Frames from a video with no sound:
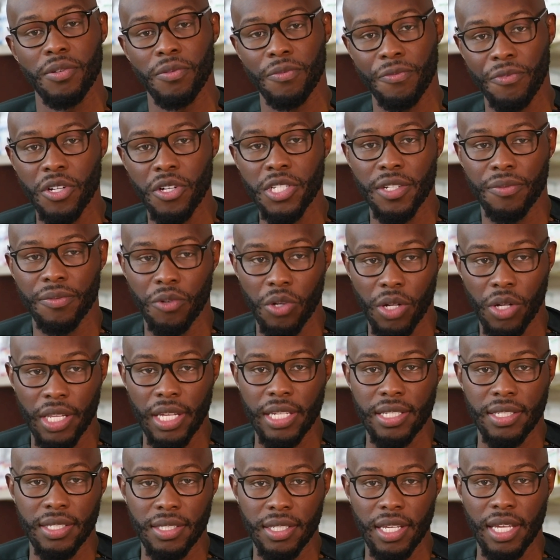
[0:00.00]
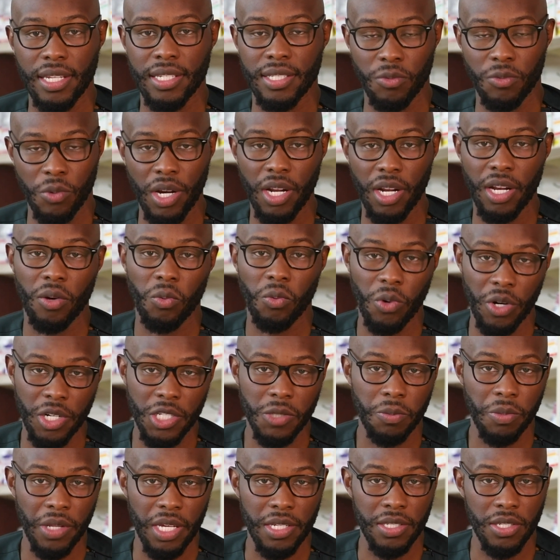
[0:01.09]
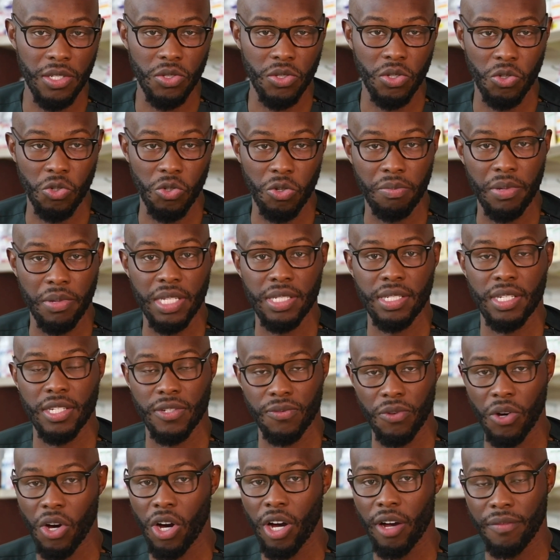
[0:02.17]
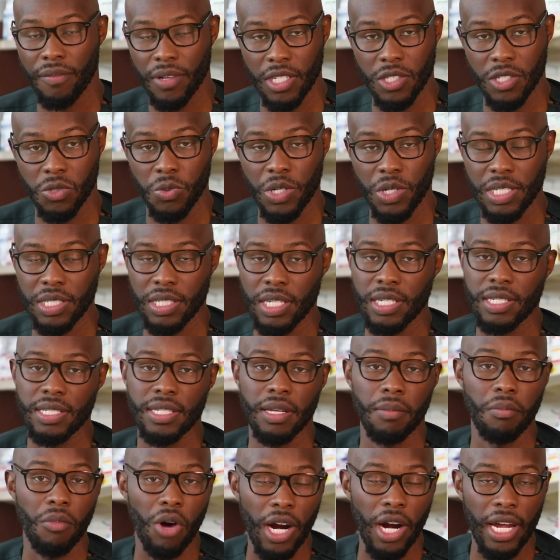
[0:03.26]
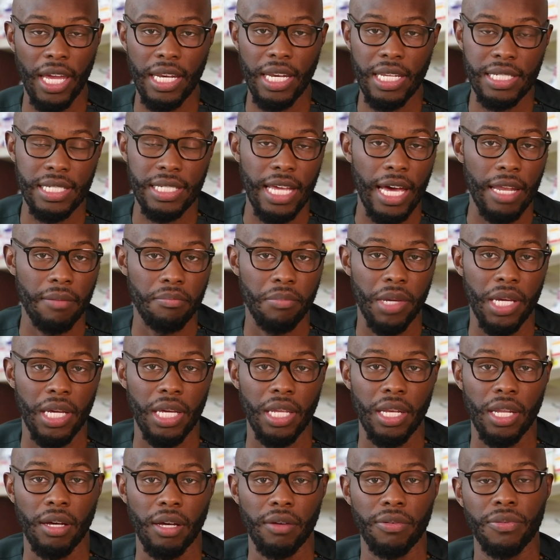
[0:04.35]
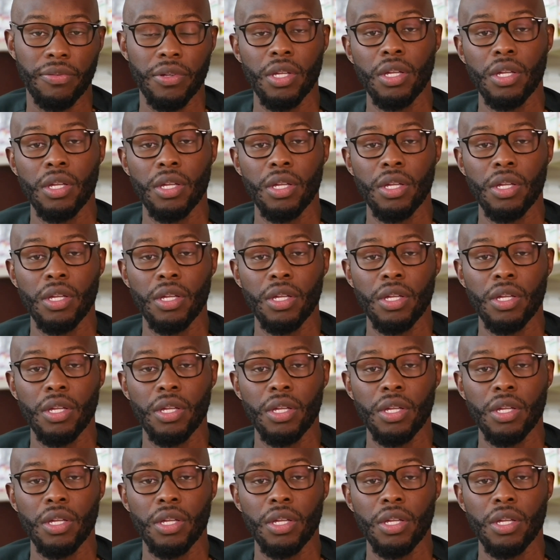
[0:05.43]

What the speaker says: first of all, it's one of the worst places to do business for obvious reasons. The market is not big enough.